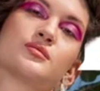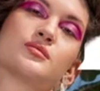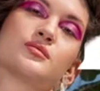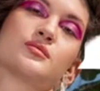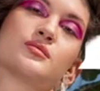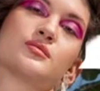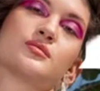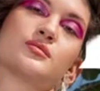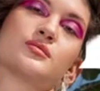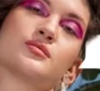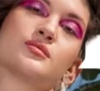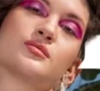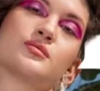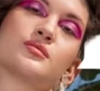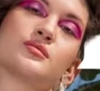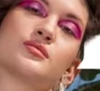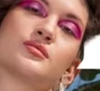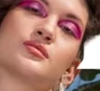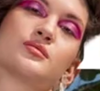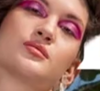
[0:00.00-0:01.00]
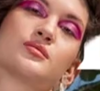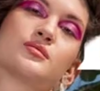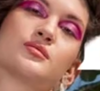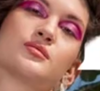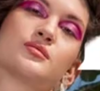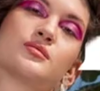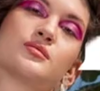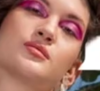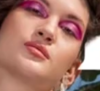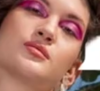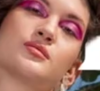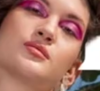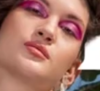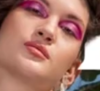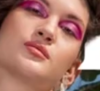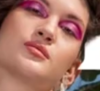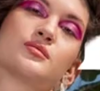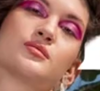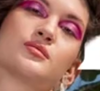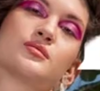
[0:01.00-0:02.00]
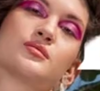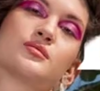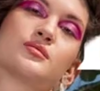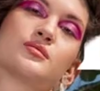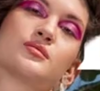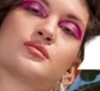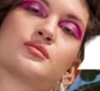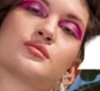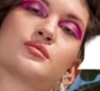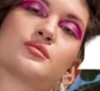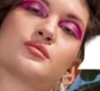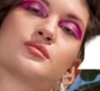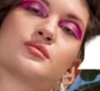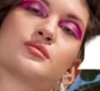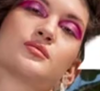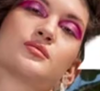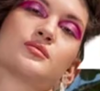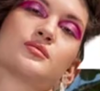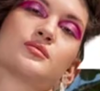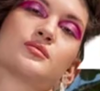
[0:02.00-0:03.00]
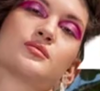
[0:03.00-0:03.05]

[no speech]